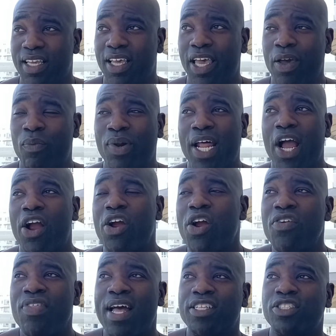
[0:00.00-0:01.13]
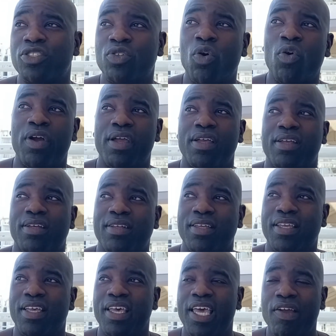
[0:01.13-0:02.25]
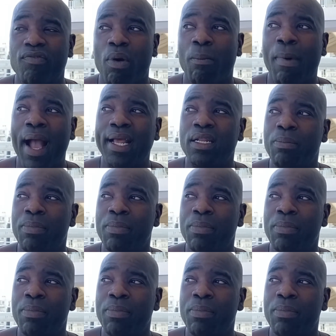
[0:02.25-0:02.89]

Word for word: And when I heard that story, it reminded